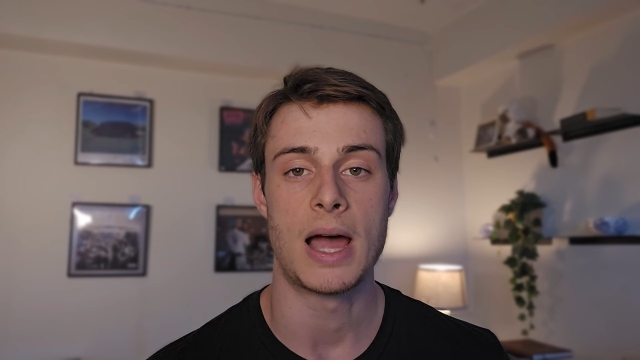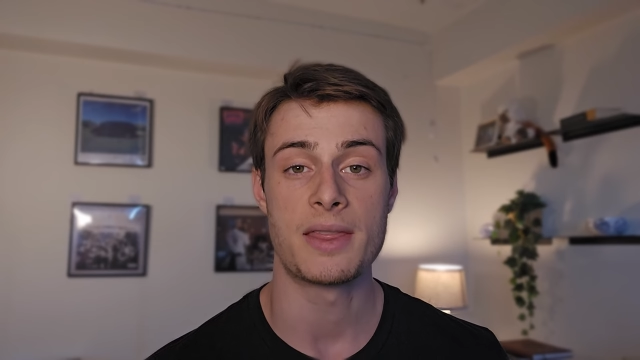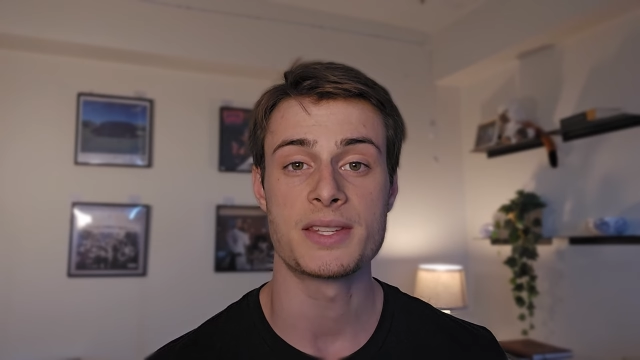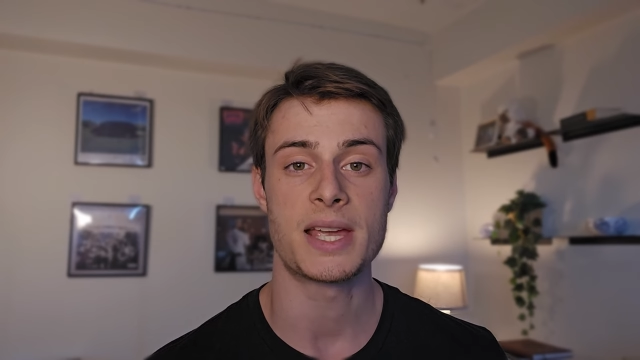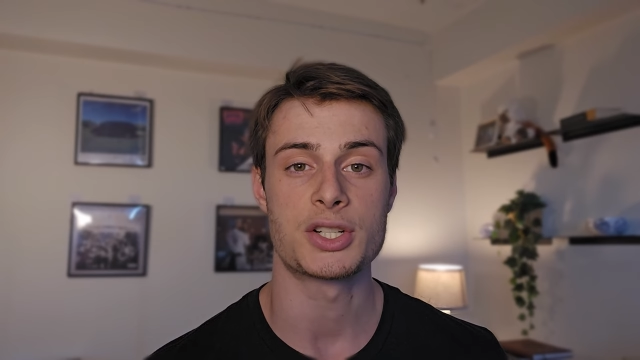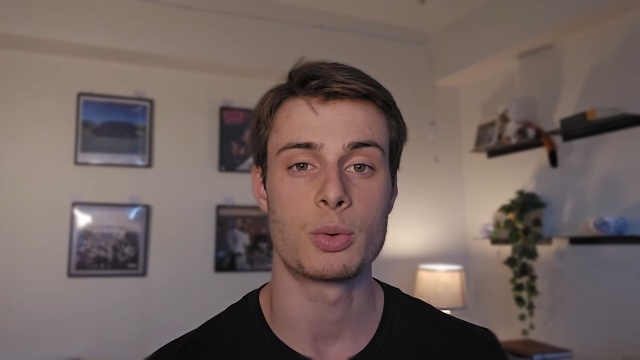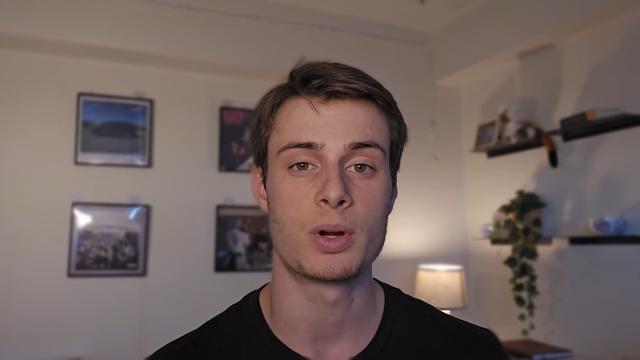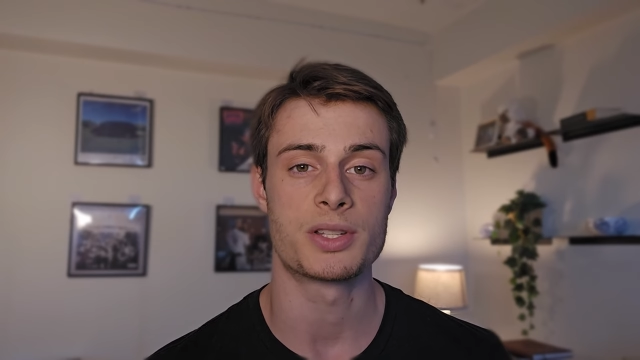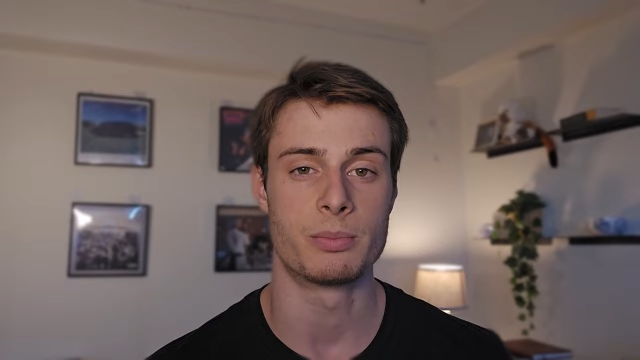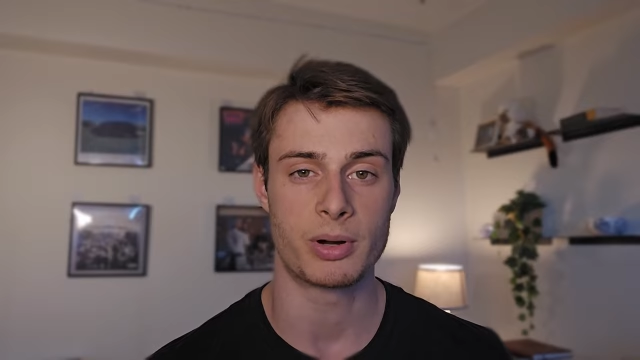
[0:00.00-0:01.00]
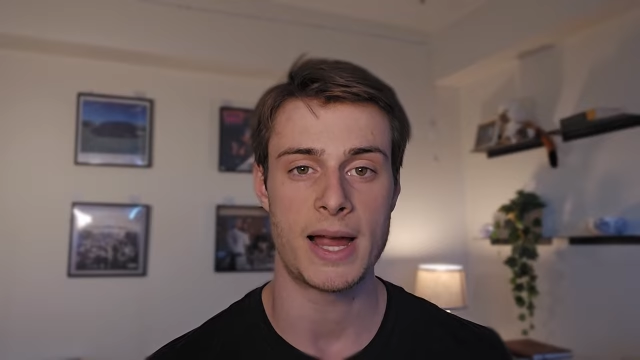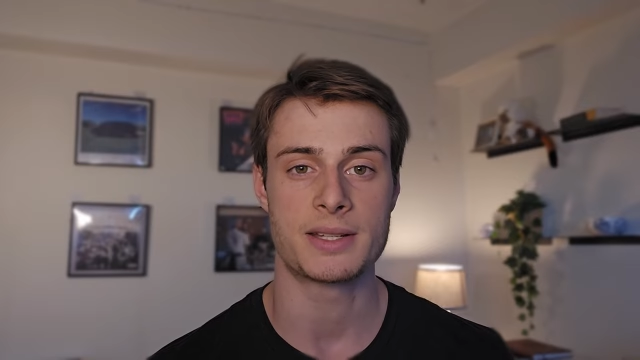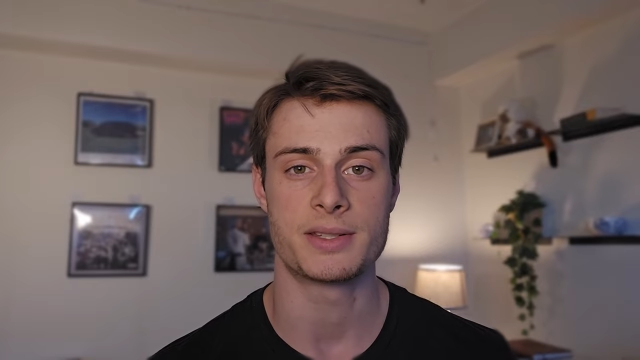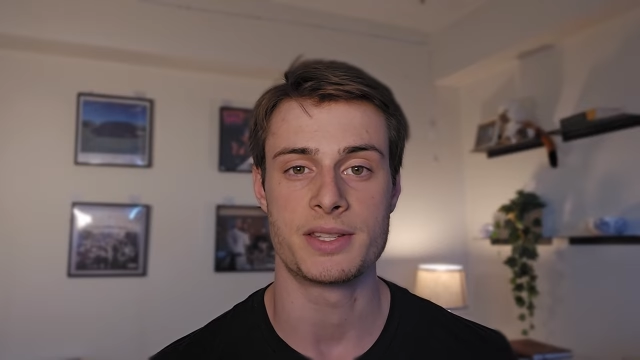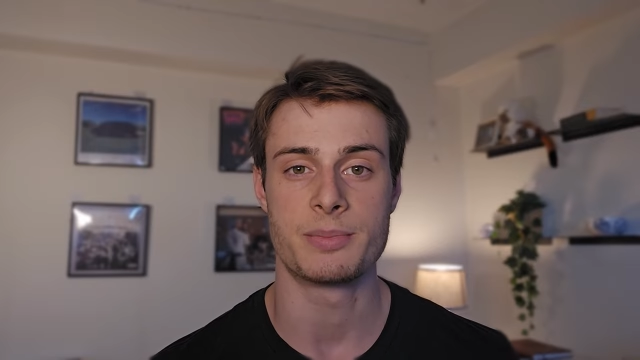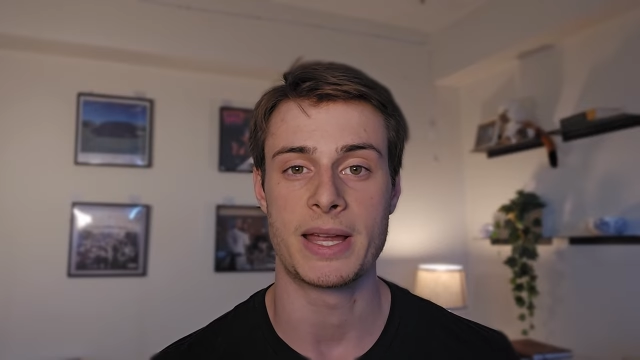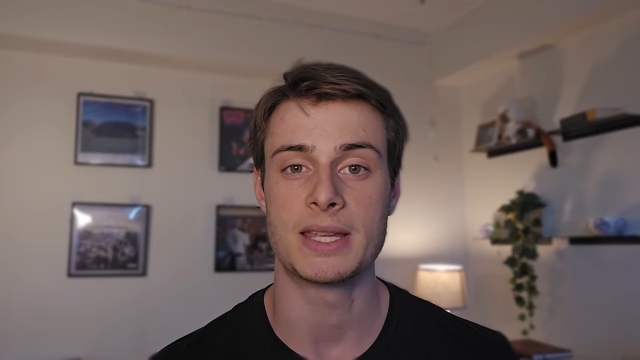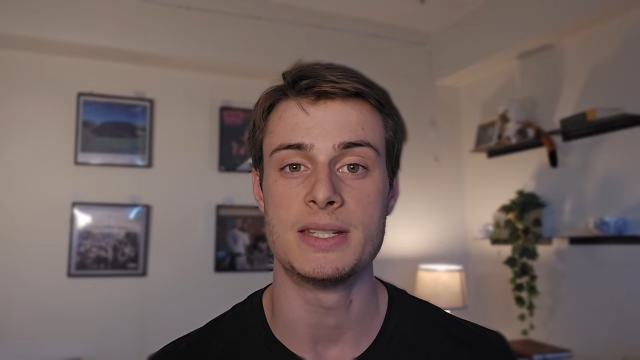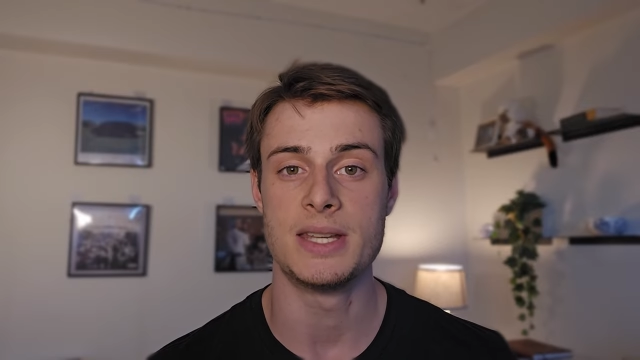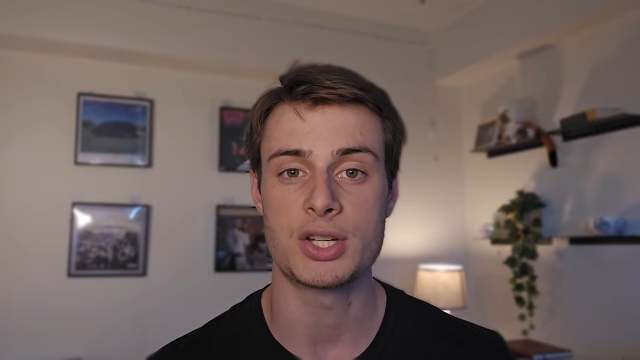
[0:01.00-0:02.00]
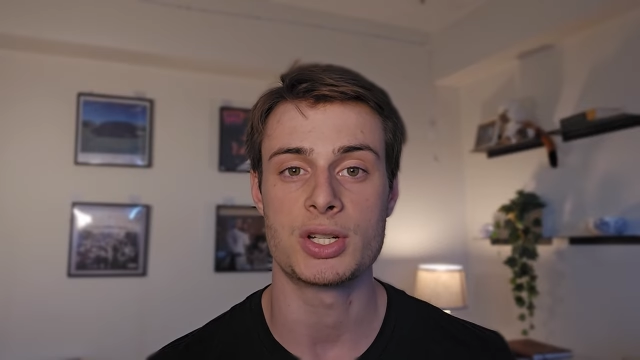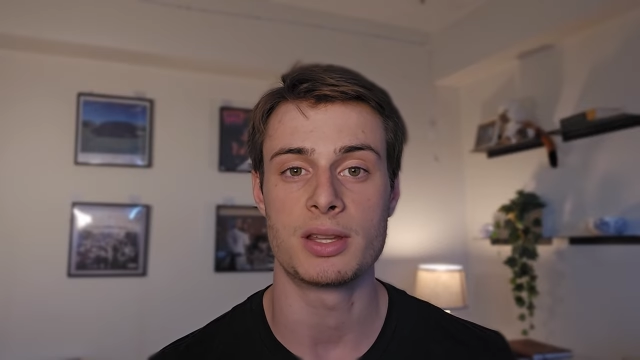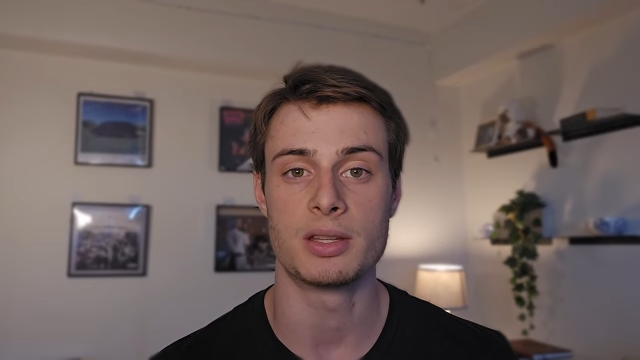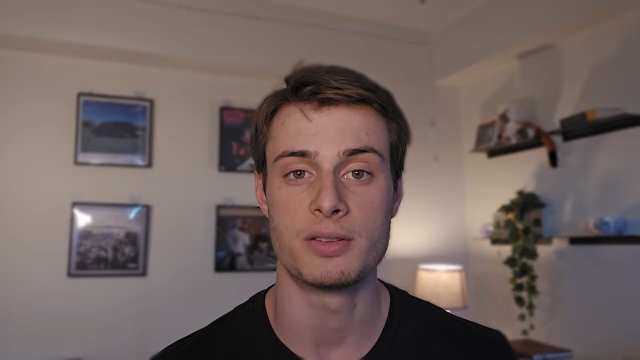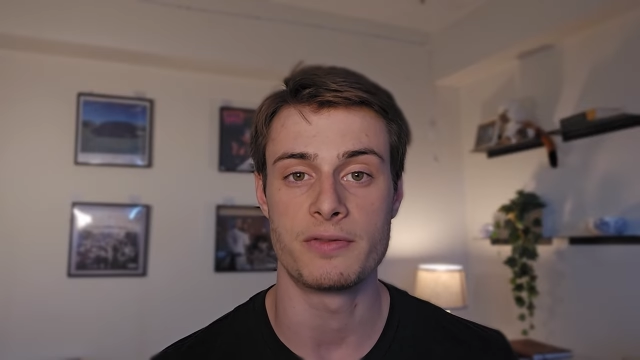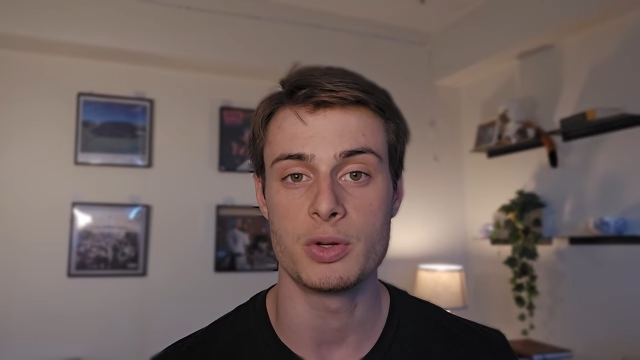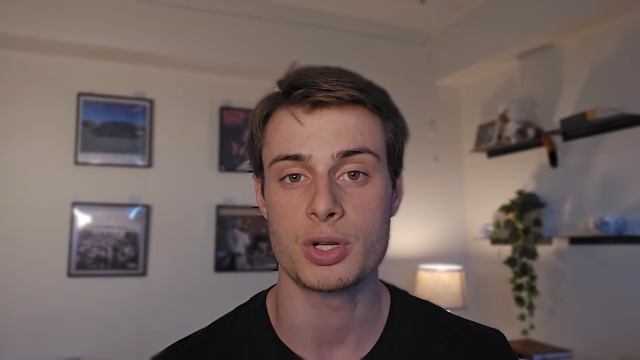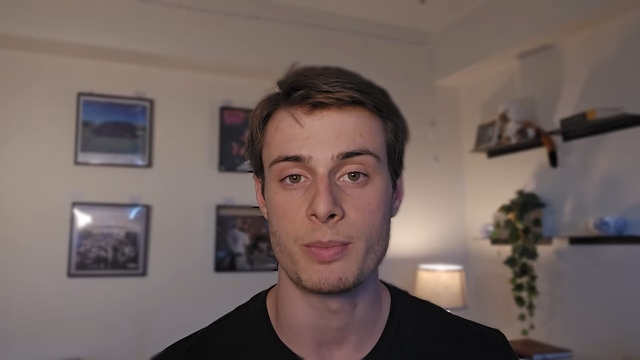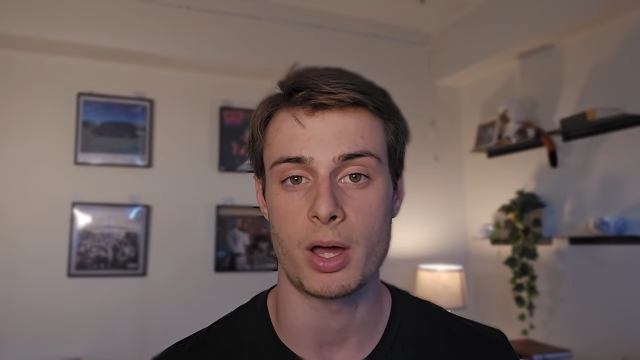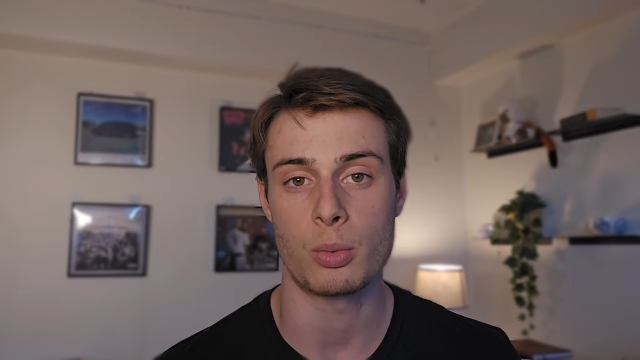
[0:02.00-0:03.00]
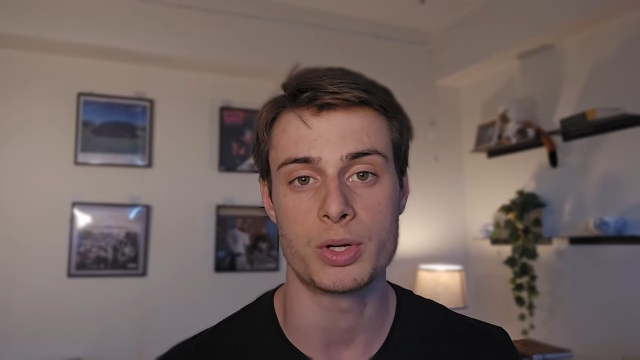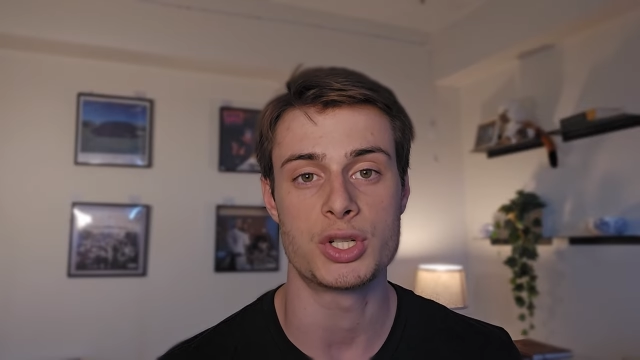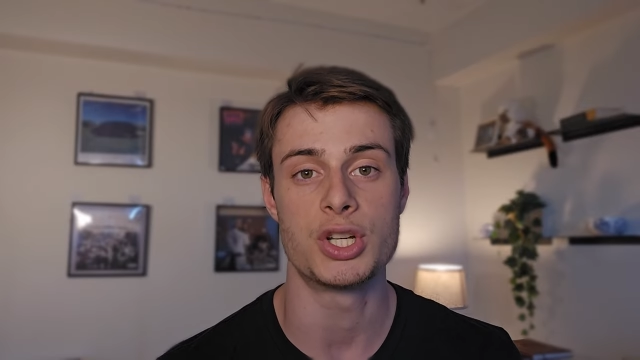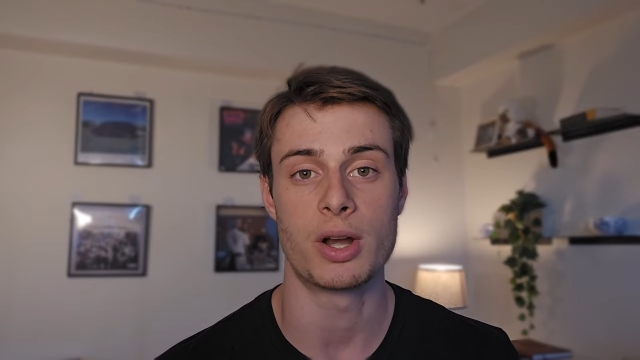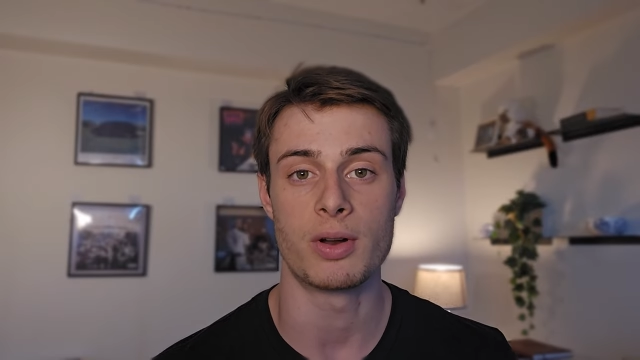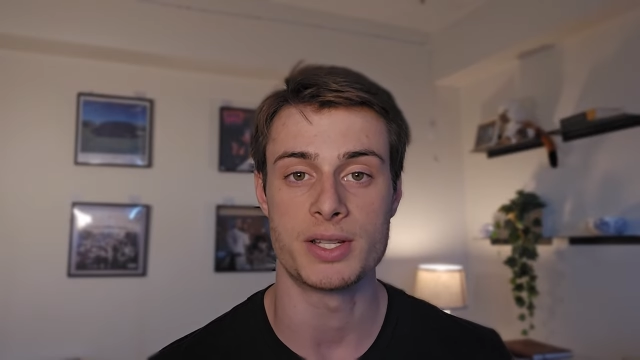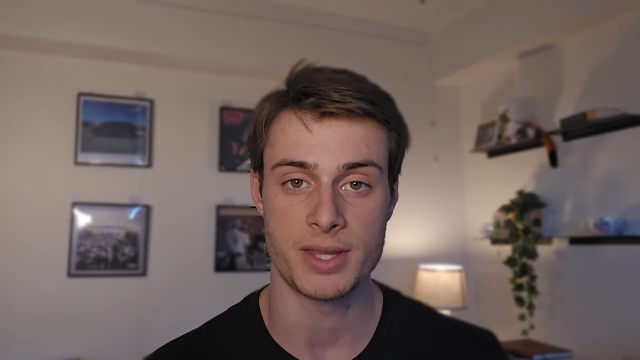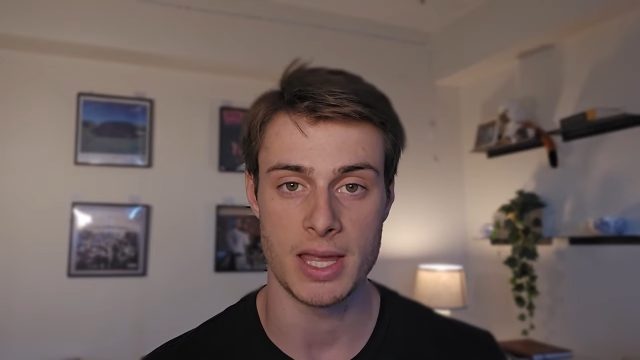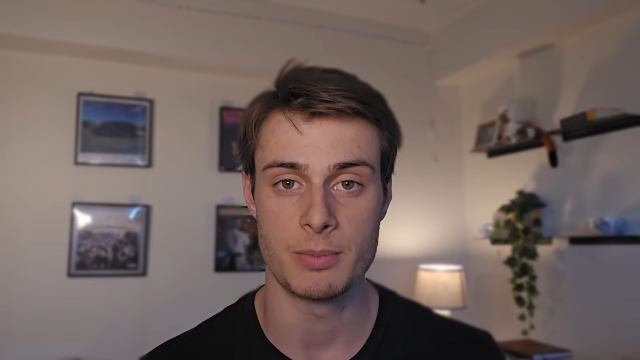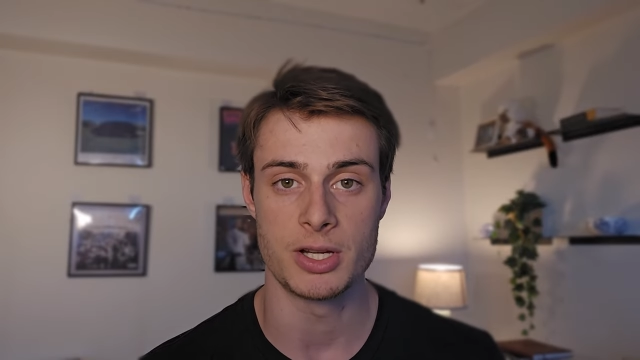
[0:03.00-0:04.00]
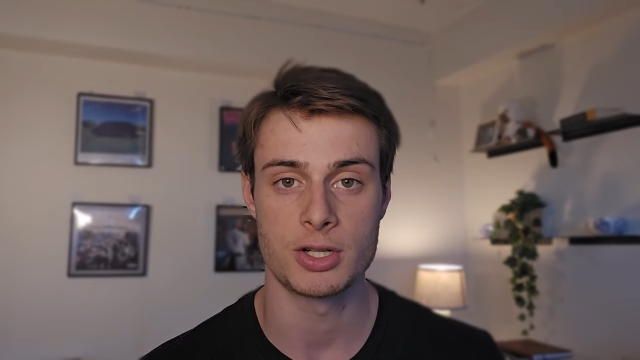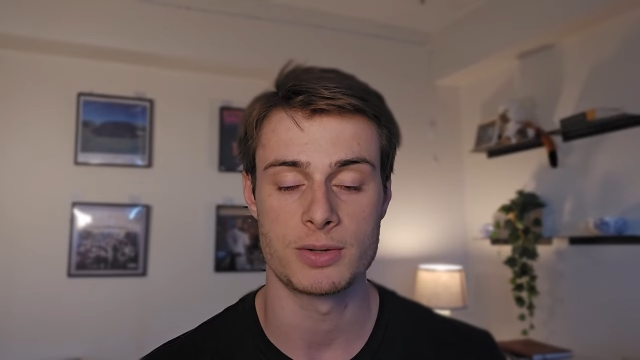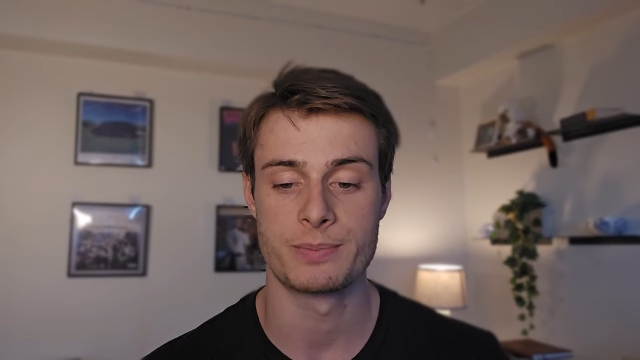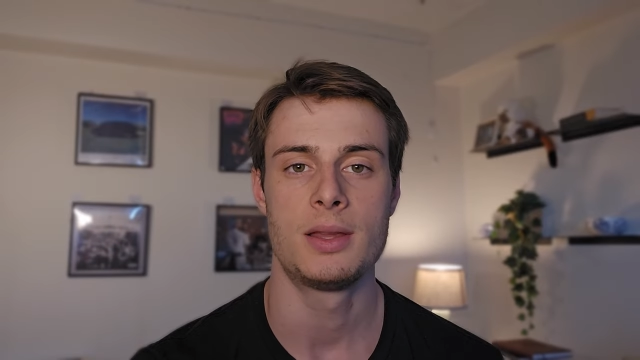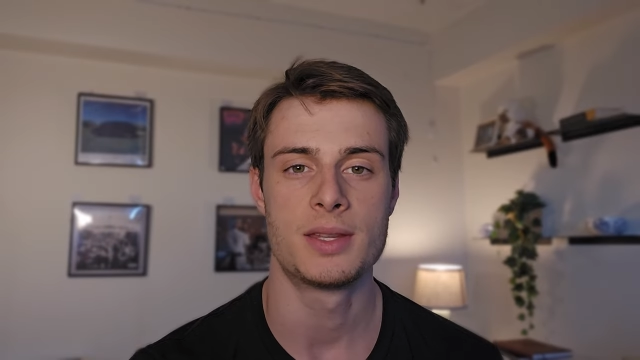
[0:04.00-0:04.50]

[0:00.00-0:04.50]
How this actually works in practice is by conditioning the diffusion model which generates the image.